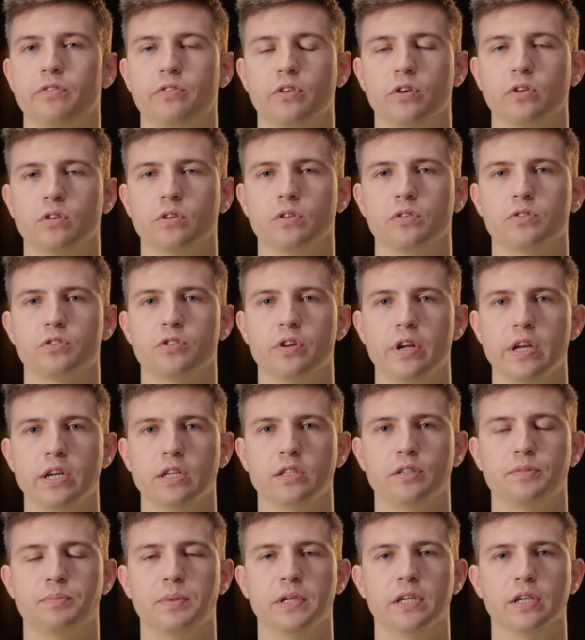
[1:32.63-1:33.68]
circle
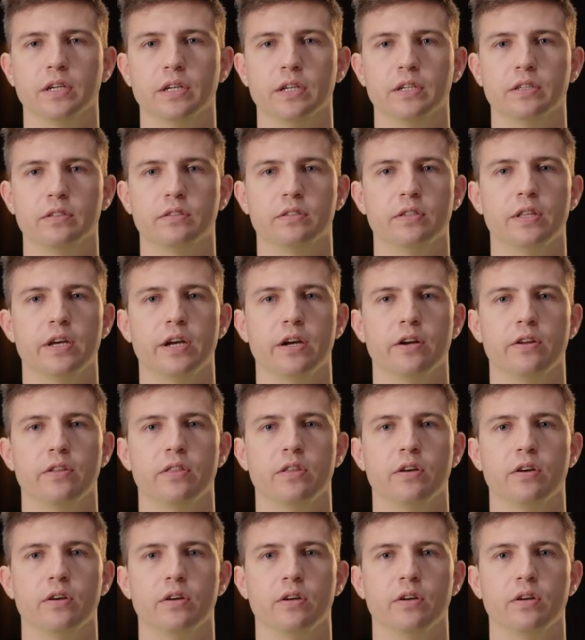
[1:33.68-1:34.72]
strengths, because they're
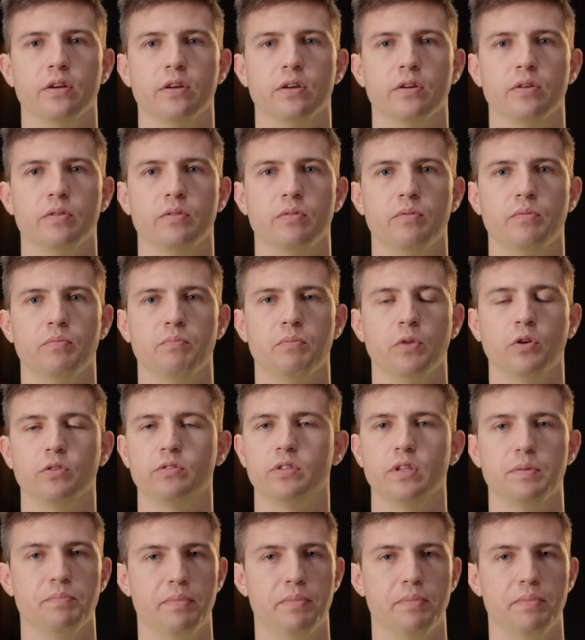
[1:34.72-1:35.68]
the most